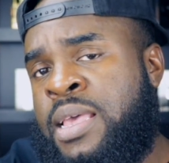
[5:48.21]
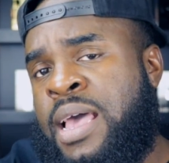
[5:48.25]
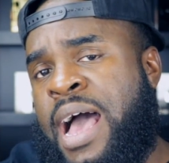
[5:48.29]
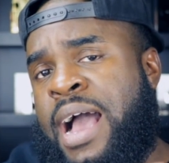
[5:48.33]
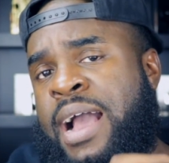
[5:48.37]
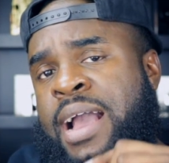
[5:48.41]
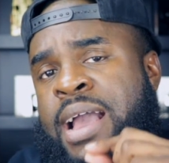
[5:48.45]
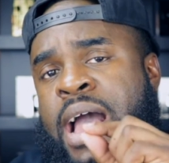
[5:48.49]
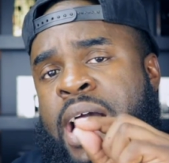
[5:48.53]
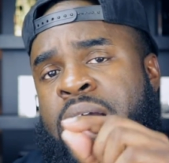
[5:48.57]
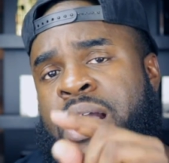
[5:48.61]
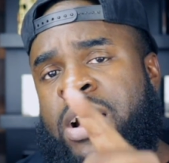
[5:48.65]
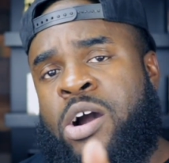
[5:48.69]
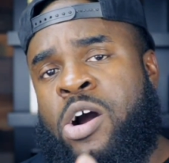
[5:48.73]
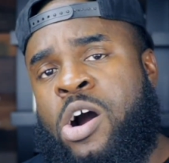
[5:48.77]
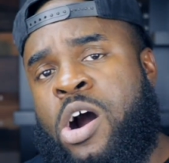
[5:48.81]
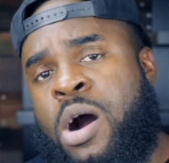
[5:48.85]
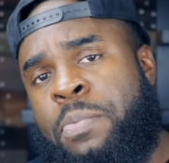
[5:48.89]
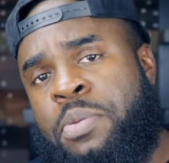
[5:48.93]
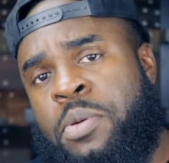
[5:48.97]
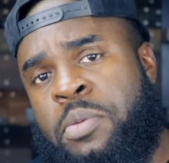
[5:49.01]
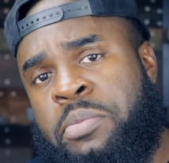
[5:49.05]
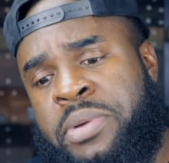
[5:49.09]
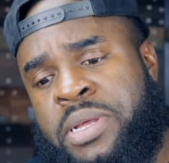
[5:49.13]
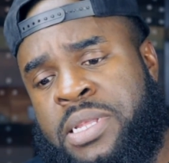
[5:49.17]
I got
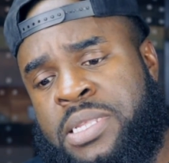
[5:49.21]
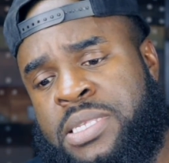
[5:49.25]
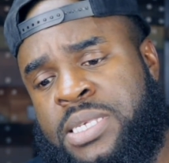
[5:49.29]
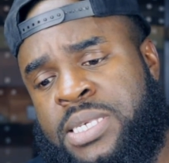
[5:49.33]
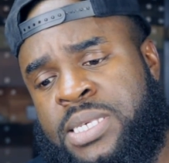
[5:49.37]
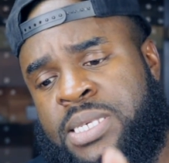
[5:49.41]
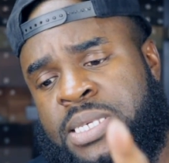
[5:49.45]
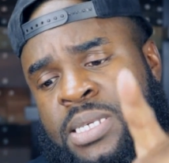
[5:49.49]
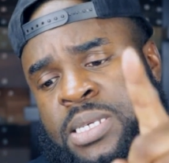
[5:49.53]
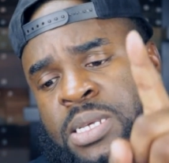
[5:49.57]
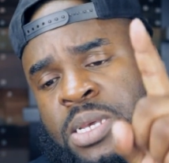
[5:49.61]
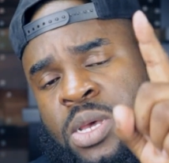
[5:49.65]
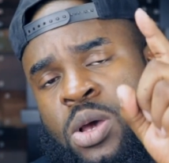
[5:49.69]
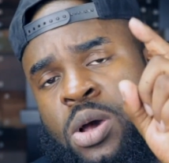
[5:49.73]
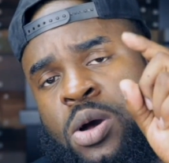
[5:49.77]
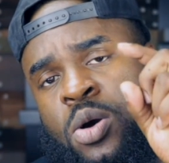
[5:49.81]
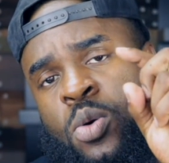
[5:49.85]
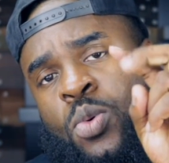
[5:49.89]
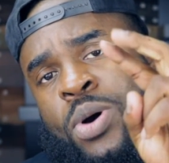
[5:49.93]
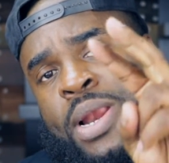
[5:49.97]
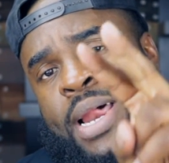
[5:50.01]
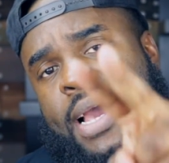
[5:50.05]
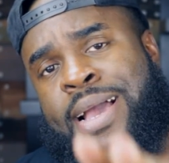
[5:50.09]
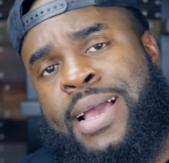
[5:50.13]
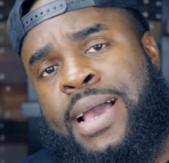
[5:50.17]
compliments
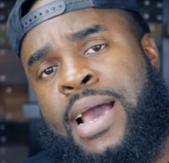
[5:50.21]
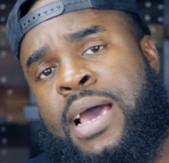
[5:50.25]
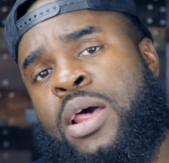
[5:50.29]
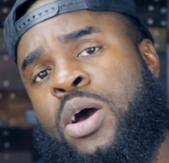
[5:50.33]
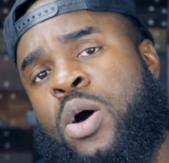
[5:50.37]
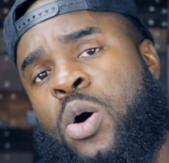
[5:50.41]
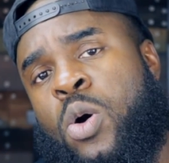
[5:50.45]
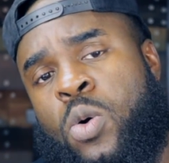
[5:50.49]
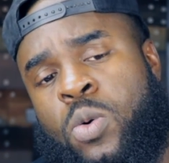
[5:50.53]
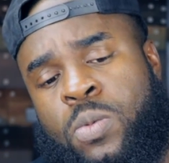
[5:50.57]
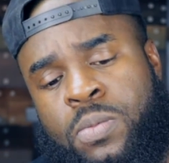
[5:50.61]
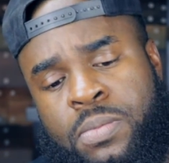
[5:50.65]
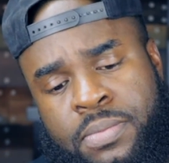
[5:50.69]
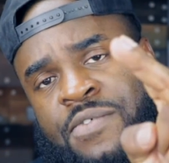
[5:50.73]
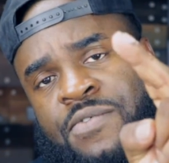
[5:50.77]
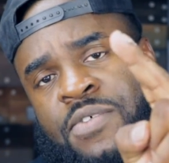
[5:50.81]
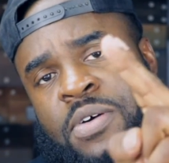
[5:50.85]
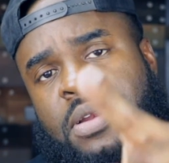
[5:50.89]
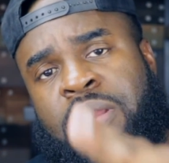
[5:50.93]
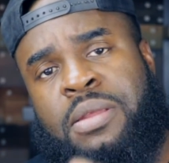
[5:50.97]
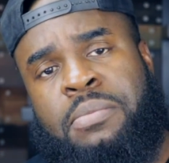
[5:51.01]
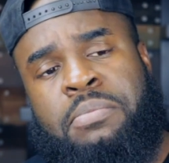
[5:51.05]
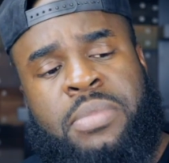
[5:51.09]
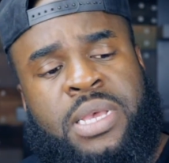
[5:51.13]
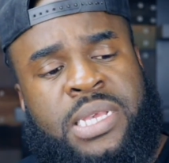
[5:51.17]
when I got home
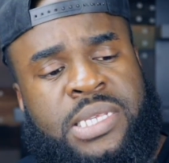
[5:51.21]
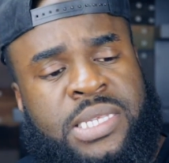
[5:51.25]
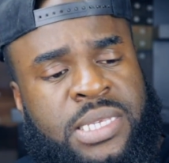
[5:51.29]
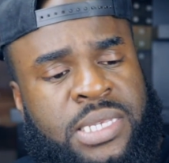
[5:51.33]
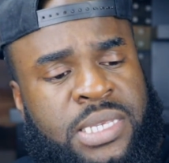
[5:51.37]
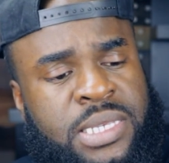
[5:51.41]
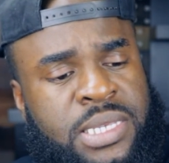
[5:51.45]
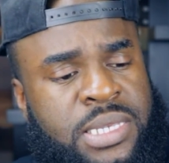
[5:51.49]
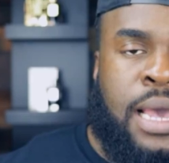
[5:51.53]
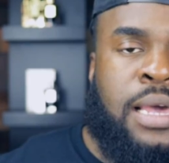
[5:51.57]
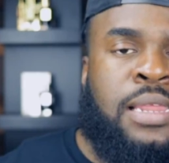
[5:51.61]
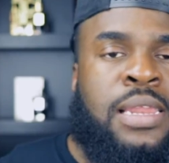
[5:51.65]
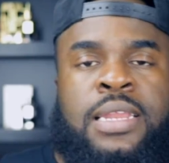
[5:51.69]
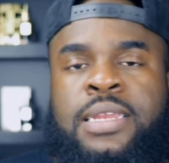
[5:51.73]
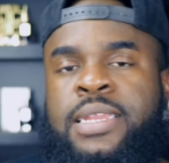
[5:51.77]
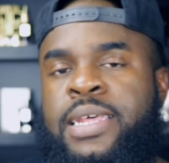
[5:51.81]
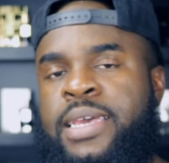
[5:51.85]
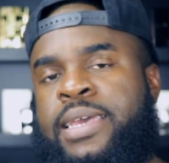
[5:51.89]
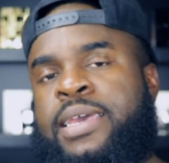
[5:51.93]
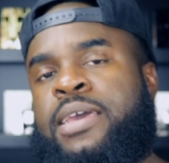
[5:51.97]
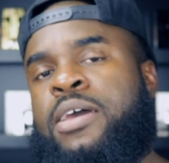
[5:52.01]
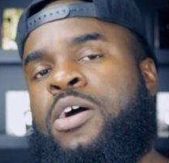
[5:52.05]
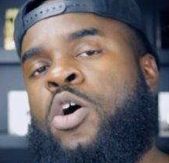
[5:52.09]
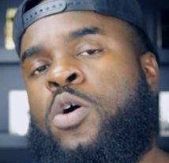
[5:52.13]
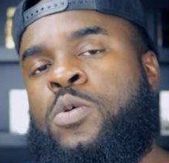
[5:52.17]
from the missus. And I
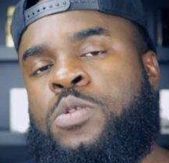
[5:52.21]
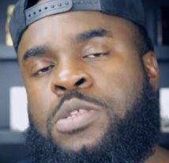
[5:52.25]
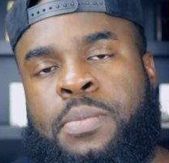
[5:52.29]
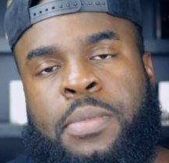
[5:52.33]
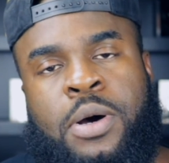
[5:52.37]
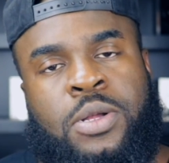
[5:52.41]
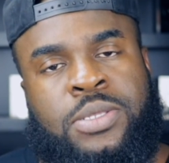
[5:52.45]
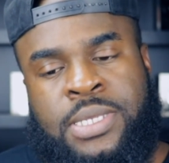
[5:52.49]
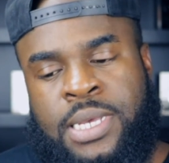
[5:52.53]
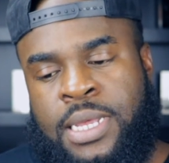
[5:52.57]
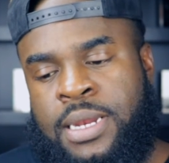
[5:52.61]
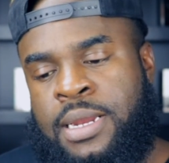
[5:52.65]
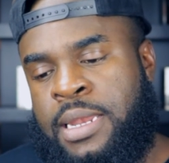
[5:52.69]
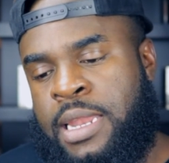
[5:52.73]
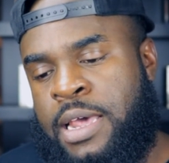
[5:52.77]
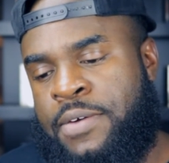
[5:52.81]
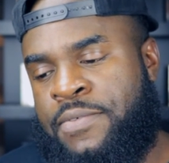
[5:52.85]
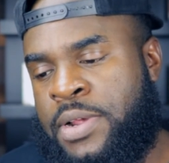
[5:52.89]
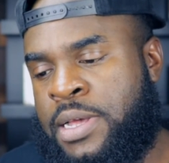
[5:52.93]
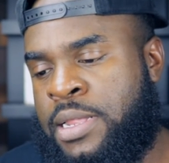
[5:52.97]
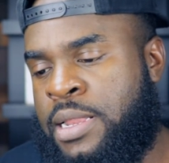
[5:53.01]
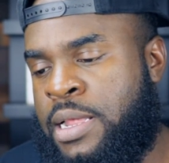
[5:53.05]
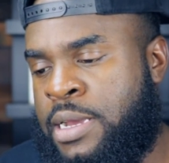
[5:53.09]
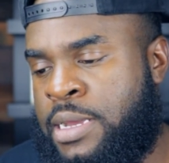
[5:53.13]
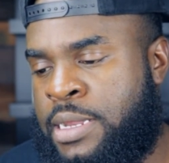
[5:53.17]
did get home to about 10,
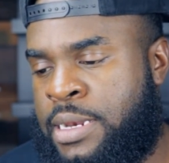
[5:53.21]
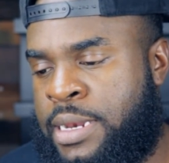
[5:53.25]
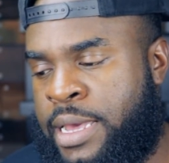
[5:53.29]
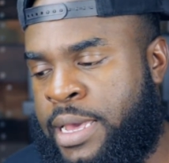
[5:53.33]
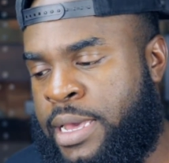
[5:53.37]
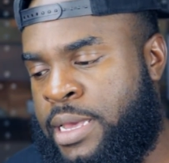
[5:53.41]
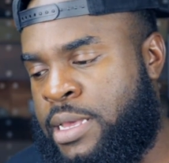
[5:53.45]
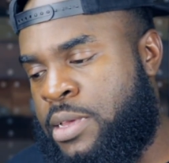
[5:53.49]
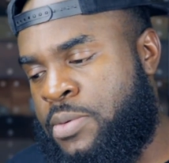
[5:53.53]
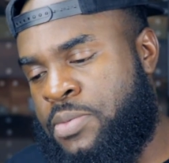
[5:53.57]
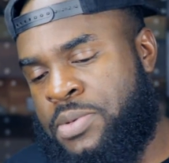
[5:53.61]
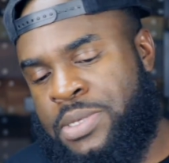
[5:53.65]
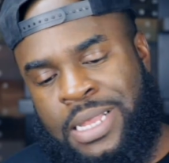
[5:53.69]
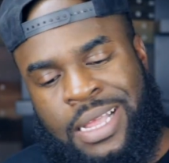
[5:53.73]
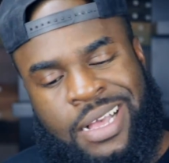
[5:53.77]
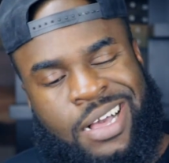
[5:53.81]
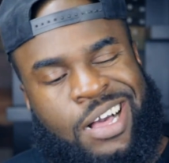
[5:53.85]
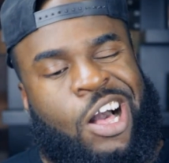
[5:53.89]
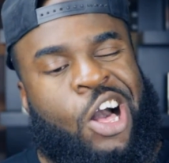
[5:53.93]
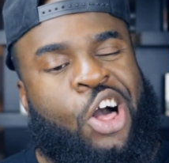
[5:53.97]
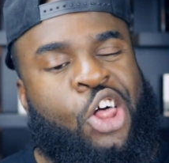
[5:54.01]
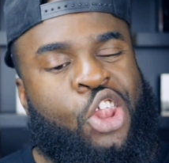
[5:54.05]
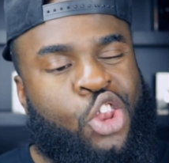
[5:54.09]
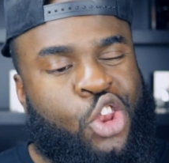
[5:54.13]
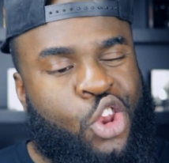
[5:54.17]
11 o'clock at night. It was
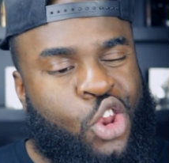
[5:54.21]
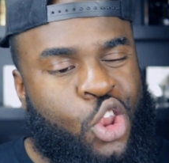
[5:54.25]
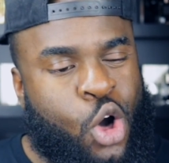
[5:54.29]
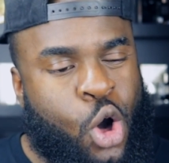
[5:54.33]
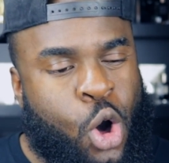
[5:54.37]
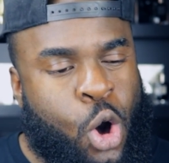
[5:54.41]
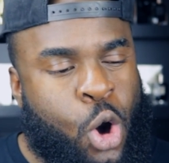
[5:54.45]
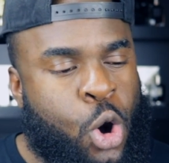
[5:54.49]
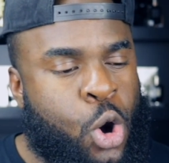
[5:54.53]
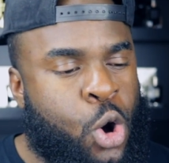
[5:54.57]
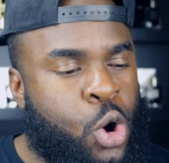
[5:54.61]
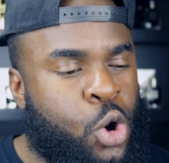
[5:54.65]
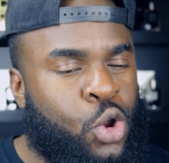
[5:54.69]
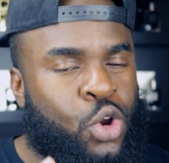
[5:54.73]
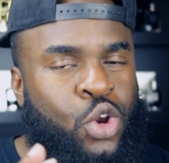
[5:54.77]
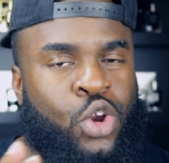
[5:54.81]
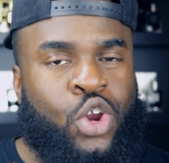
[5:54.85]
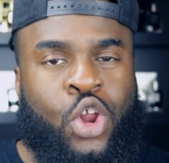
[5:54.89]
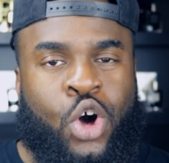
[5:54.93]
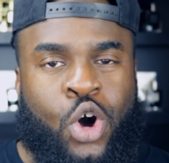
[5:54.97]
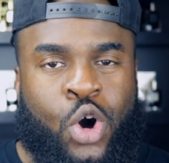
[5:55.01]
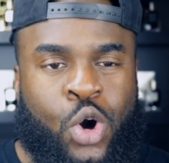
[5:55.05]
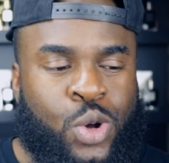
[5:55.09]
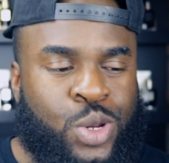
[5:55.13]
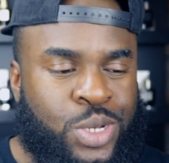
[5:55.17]
like a long,
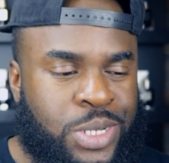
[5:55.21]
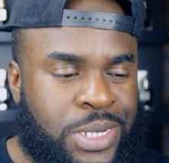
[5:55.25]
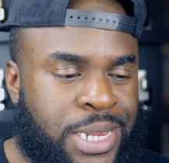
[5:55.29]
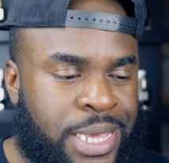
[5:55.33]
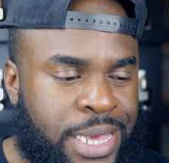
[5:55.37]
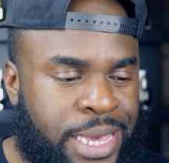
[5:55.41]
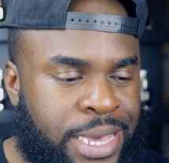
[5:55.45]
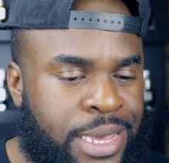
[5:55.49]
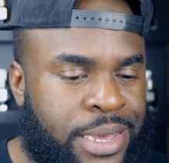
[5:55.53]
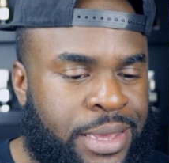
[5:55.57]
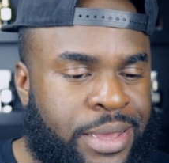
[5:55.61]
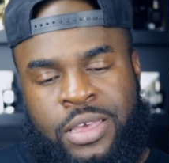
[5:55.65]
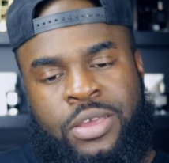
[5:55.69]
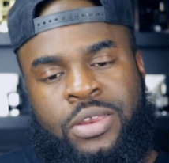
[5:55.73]
long day.